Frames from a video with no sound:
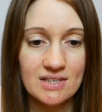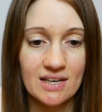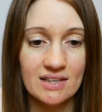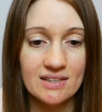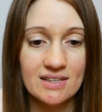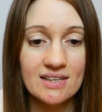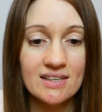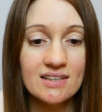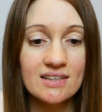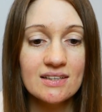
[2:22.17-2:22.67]
and
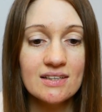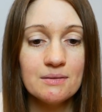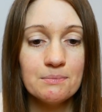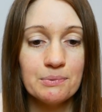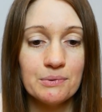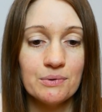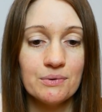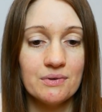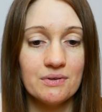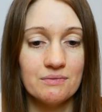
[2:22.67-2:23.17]
eagerly
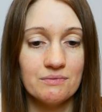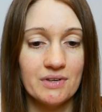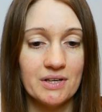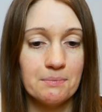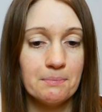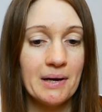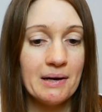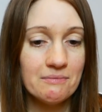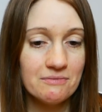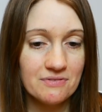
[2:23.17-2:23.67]
bought and read
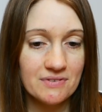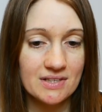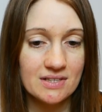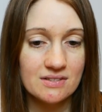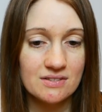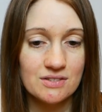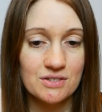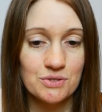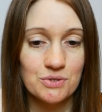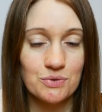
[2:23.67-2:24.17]
pamphlets
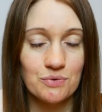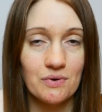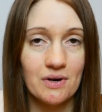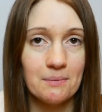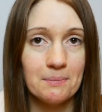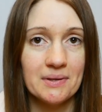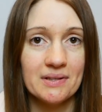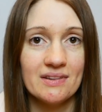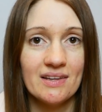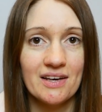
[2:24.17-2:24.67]

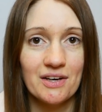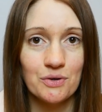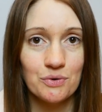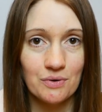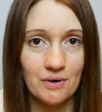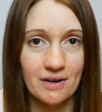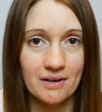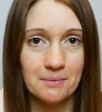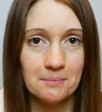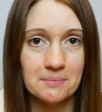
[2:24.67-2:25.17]
describing their
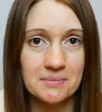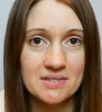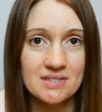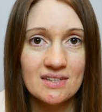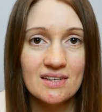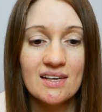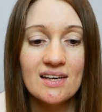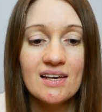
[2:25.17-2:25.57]
crimes.